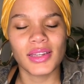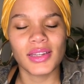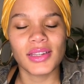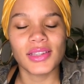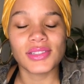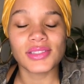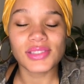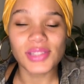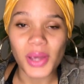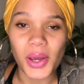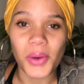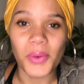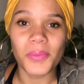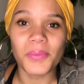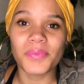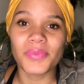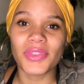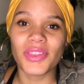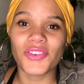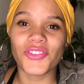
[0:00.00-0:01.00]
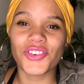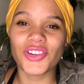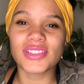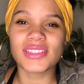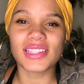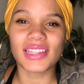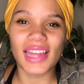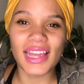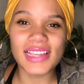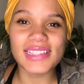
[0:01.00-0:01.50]
So, for
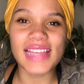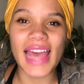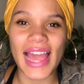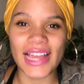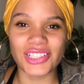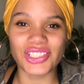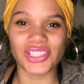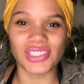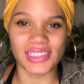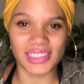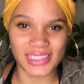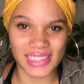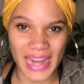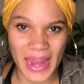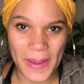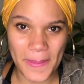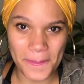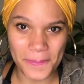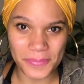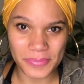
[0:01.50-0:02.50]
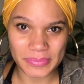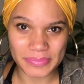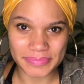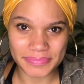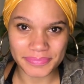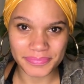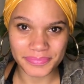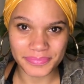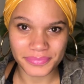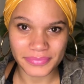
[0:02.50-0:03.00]
today's action step,
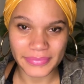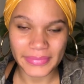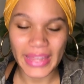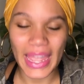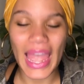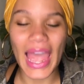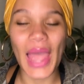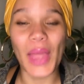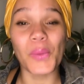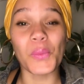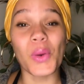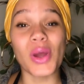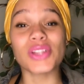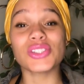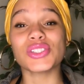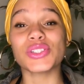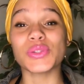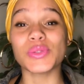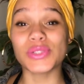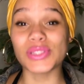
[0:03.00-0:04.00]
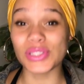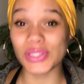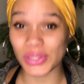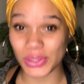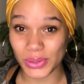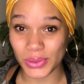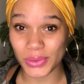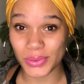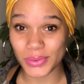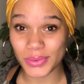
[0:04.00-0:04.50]
I want you
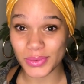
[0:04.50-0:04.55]
to